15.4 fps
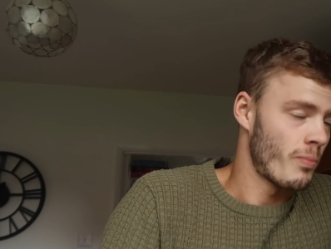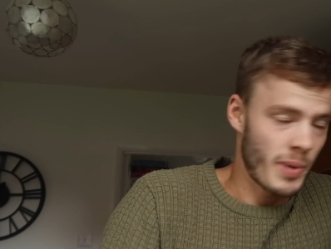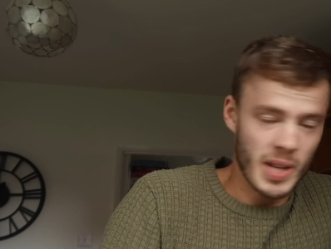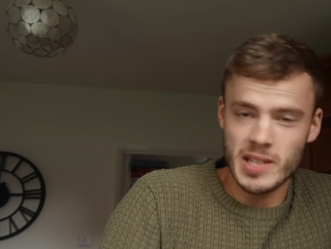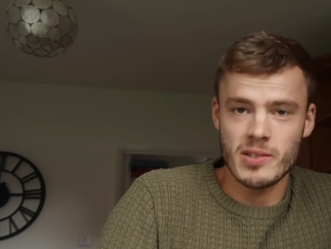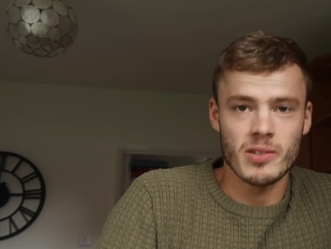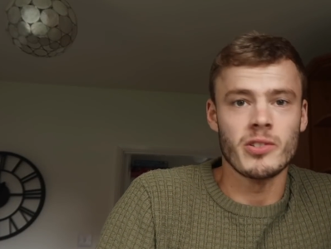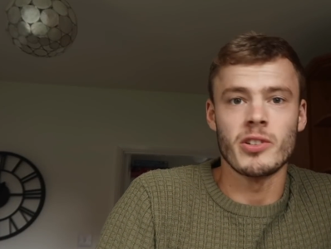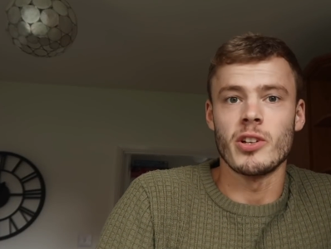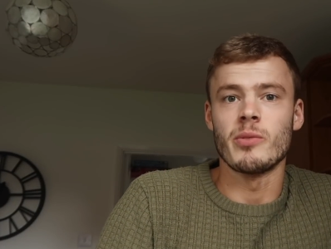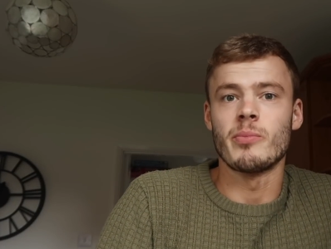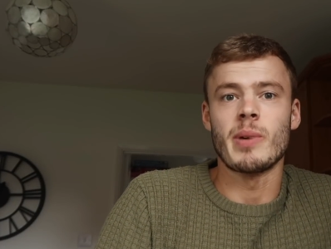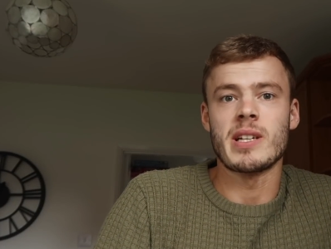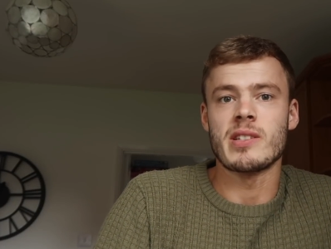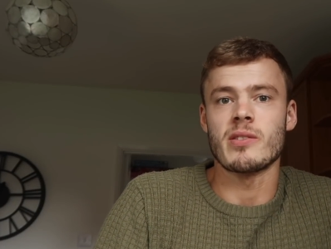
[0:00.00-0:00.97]

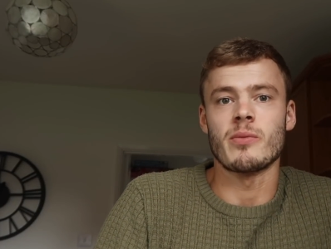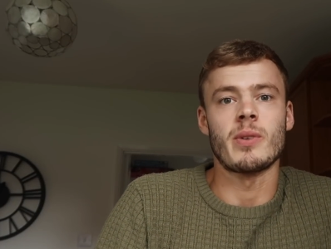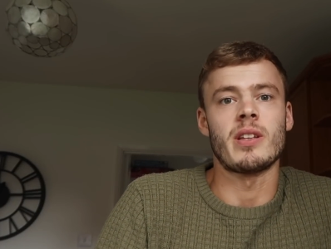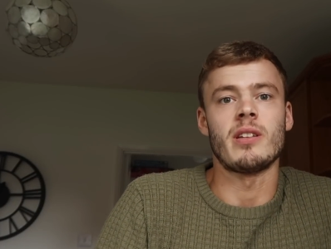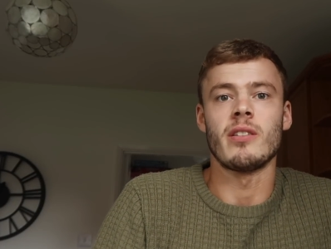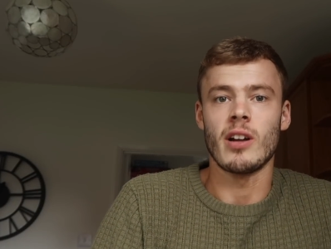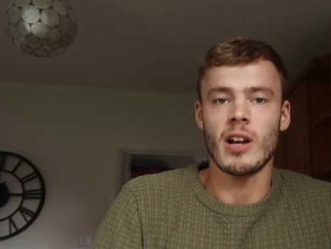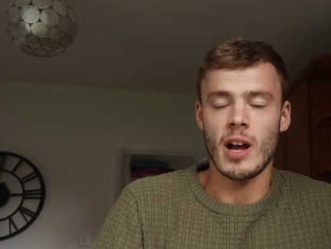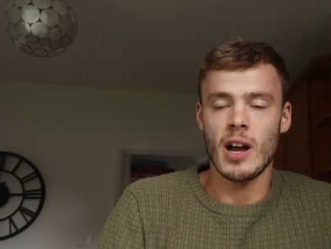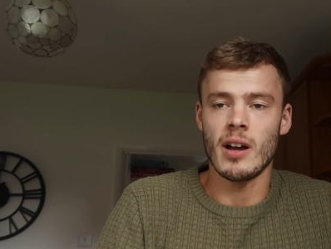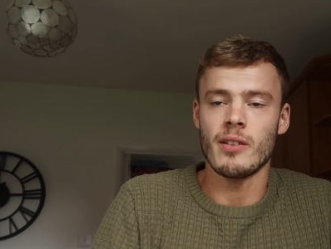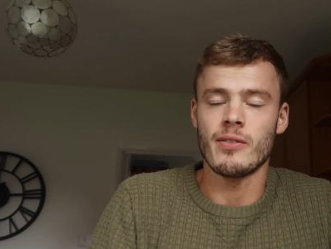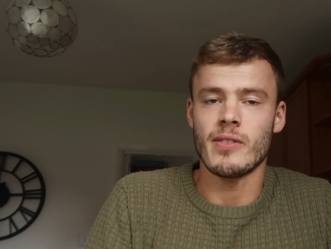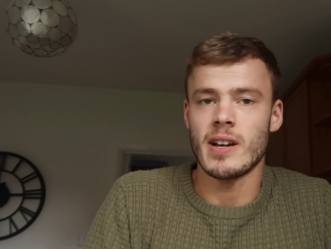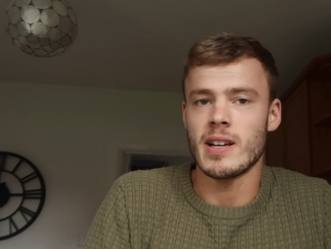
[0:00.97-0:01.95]
you, based on whether you like
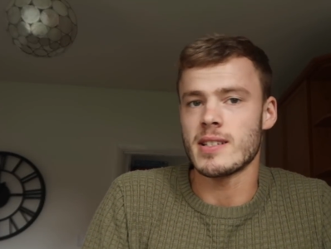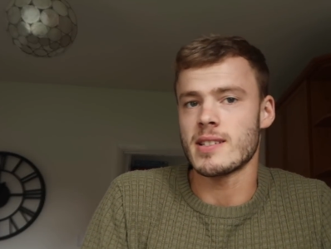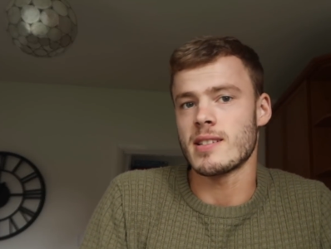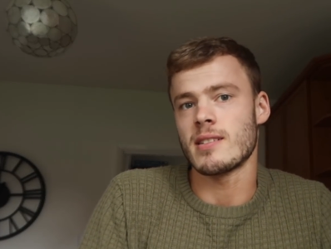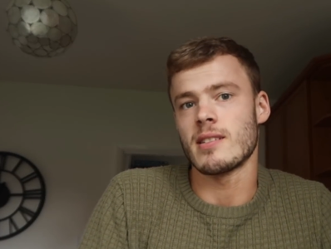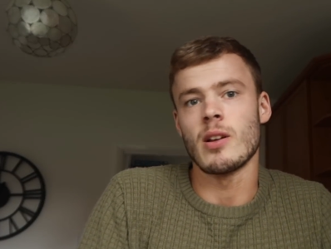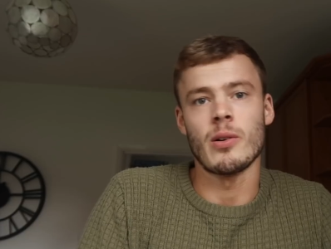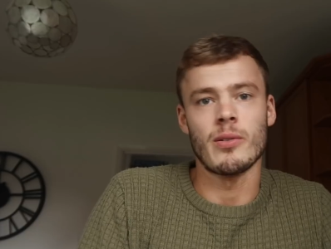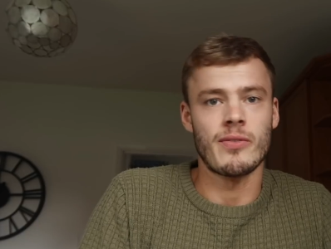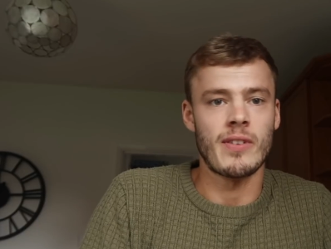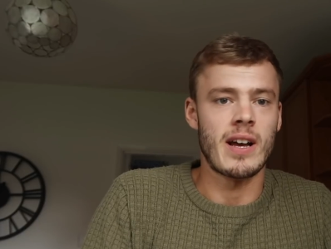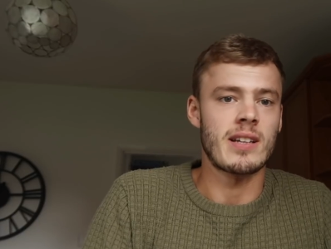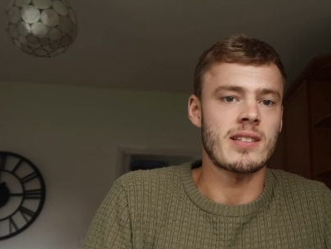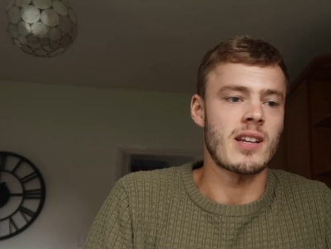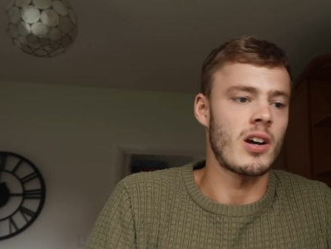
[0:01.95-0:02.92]
higher fats,
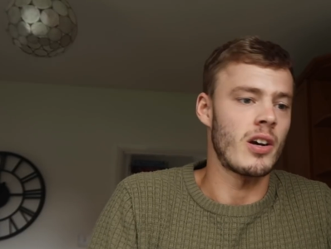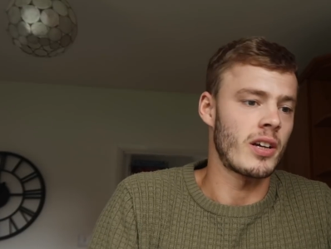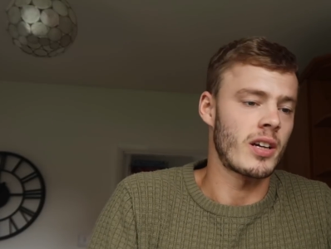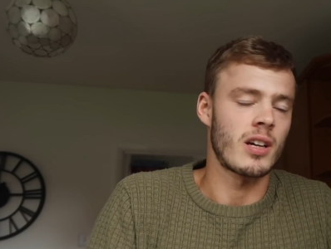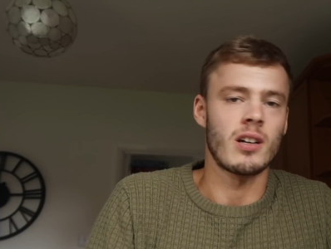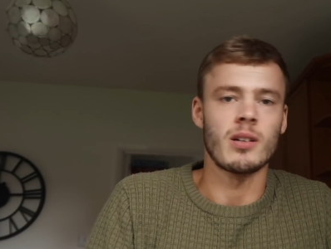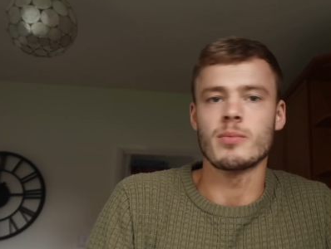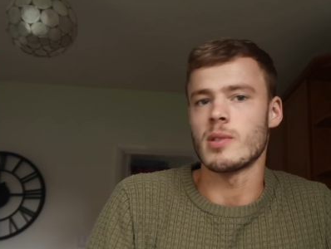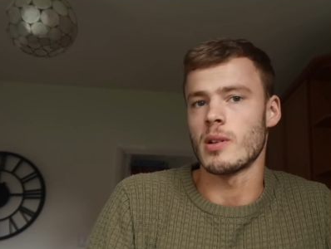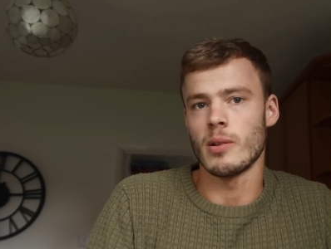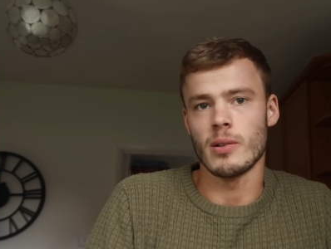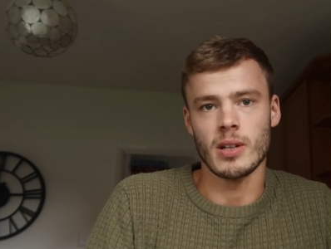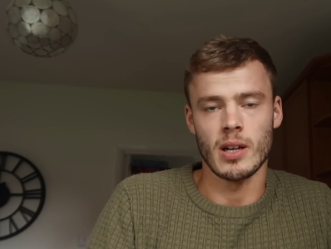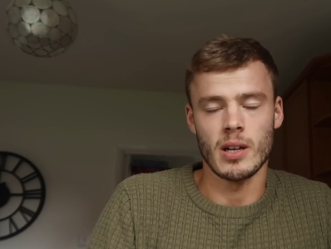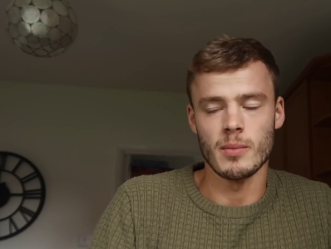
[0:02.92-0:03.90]
higher carbs,
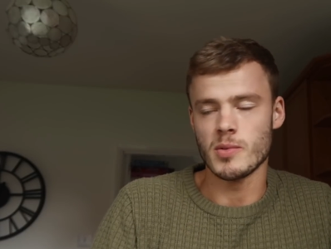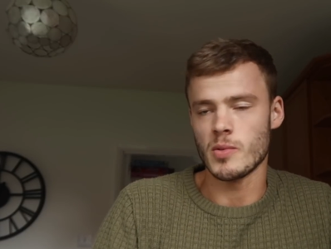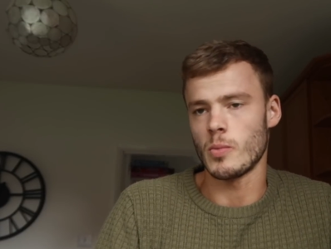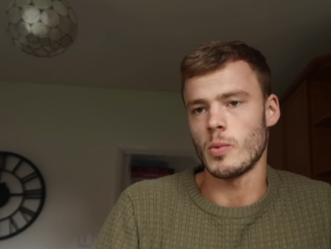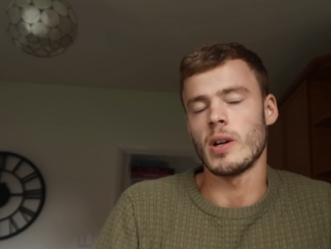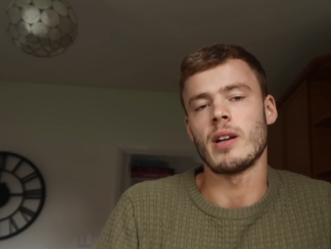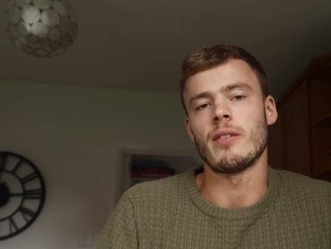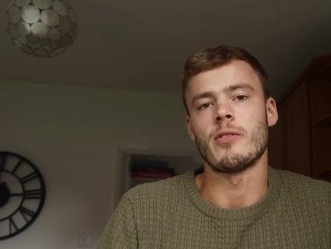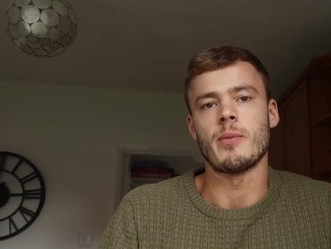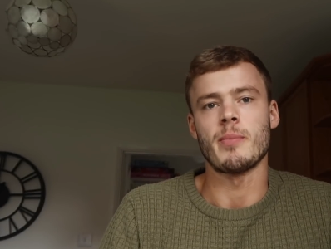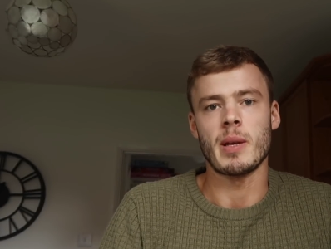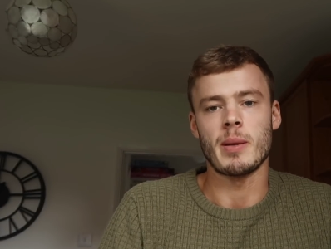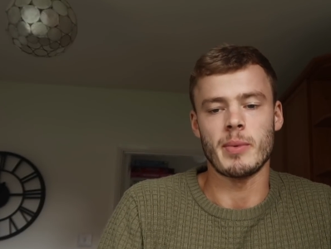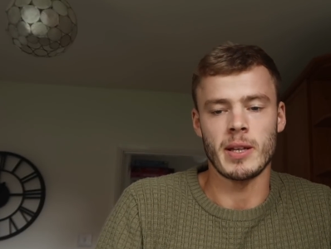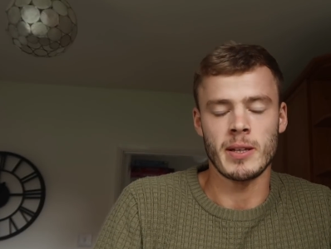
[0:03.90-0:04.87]
lower carbs, whatever it
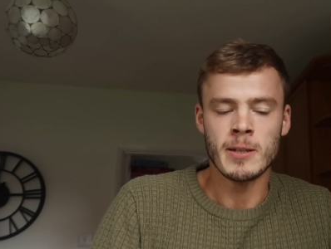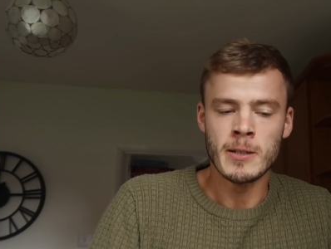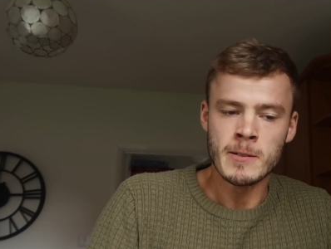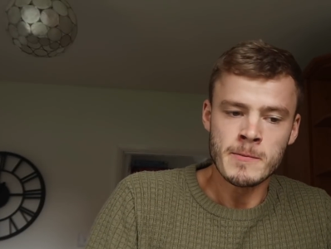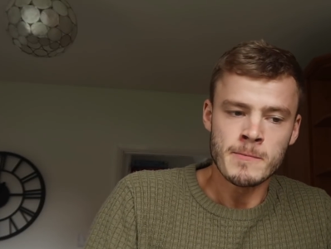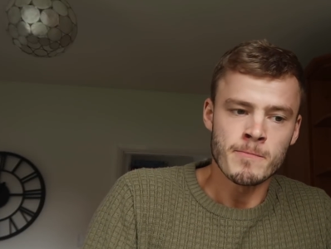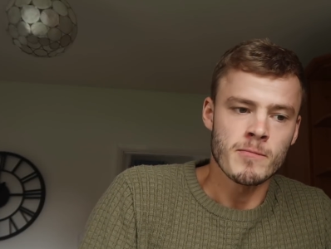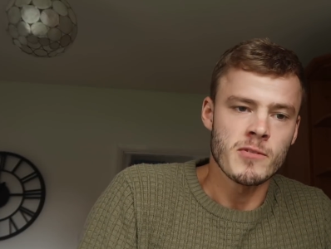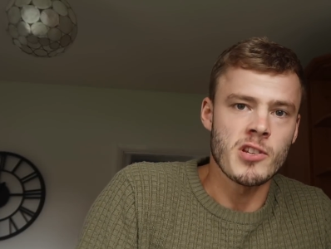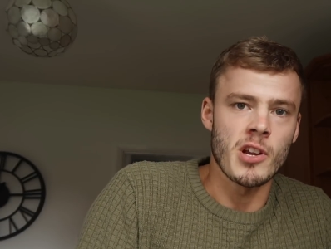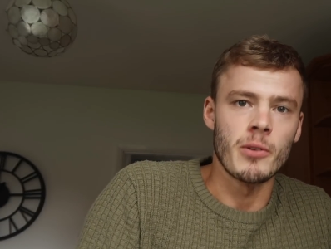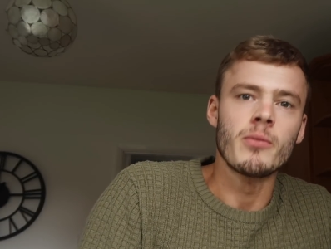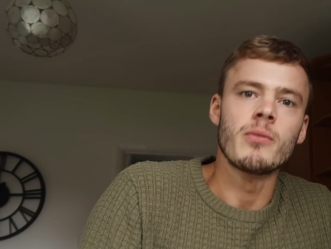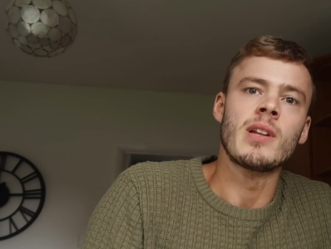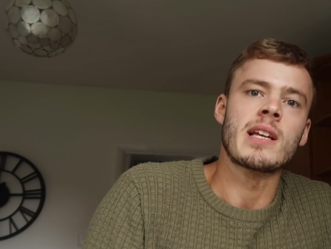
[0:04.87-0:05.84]
may be.
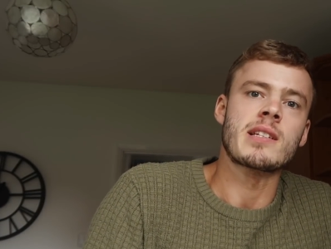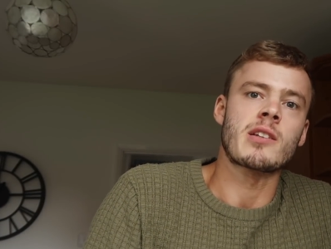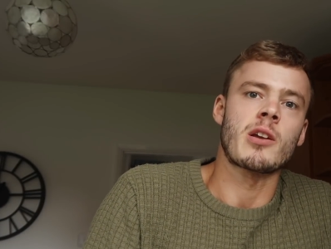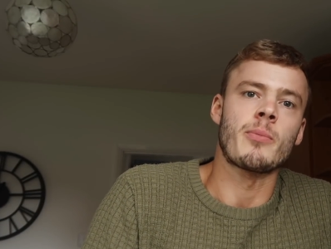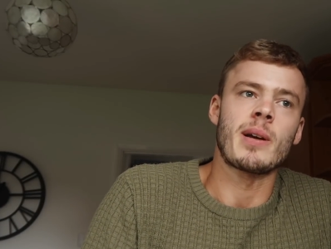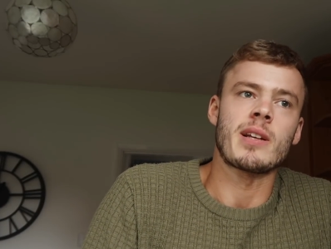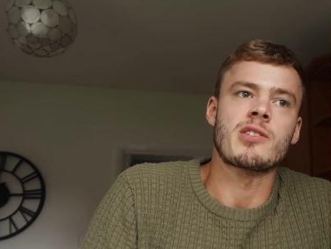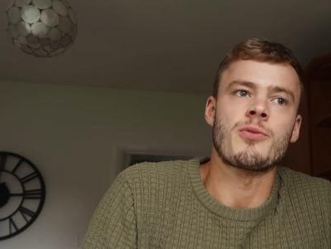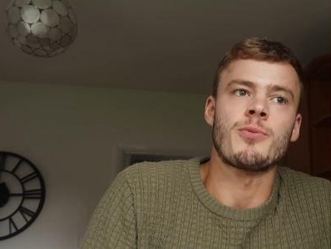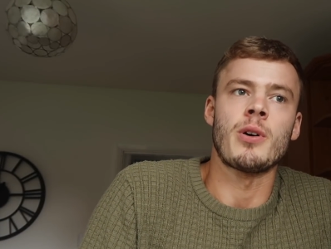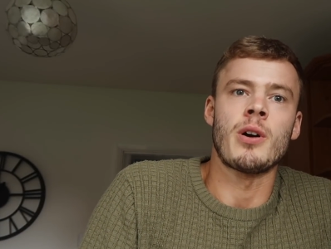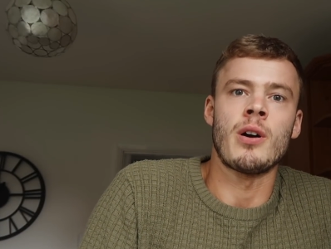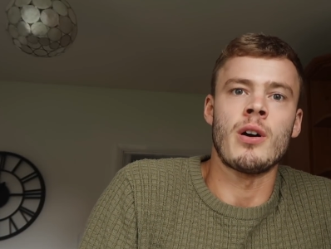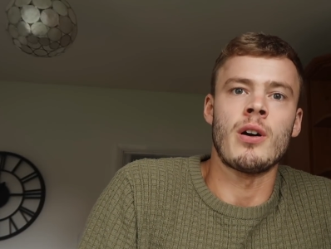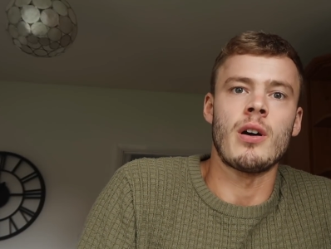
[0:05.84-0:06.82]
So let's go back to
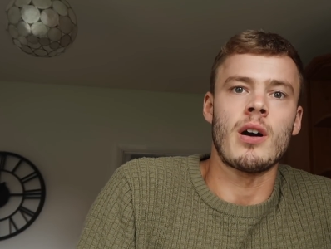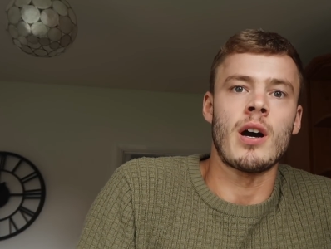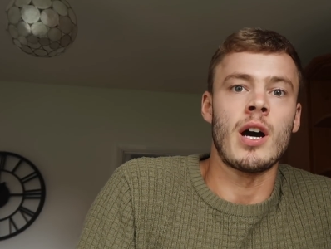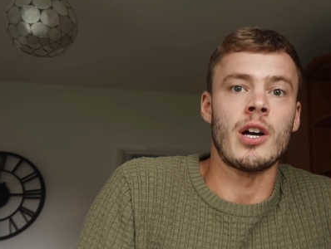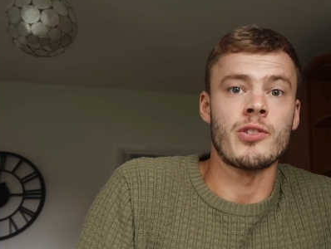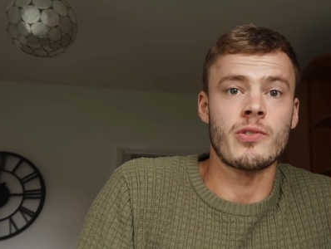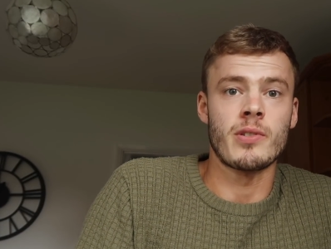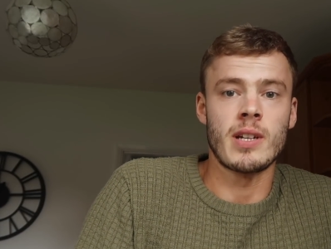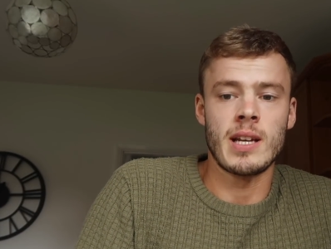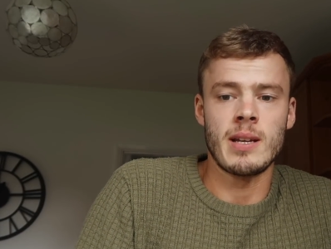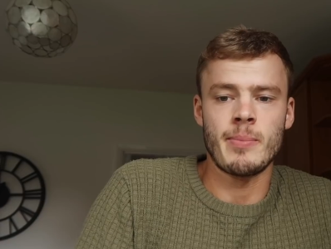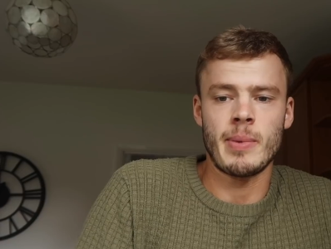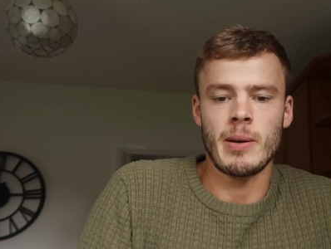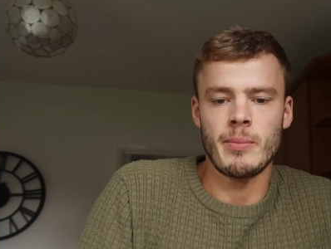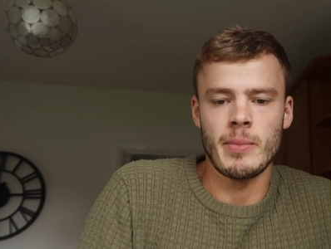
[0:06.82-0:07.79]
our
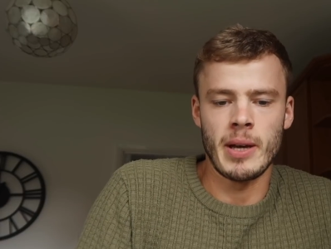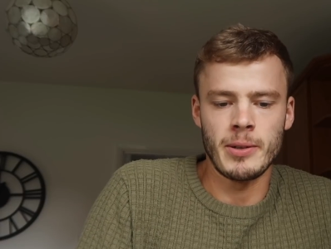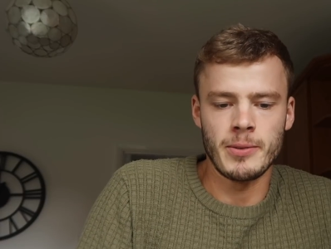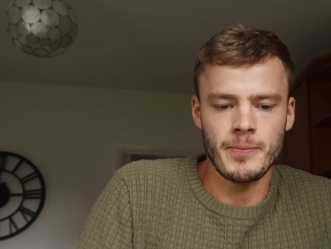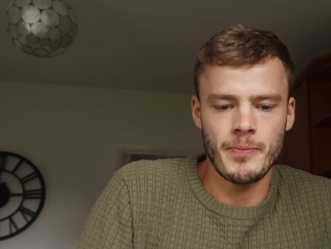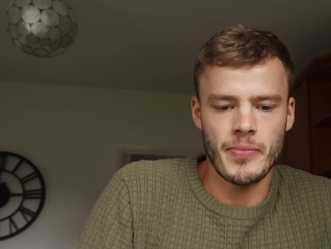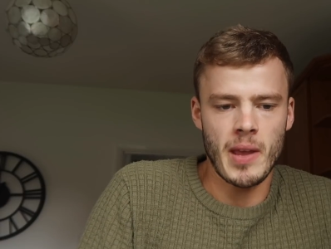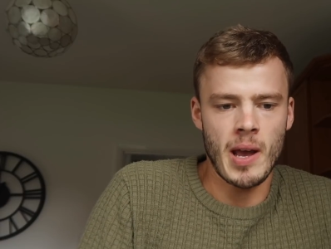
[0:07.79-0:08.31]
180-pound male,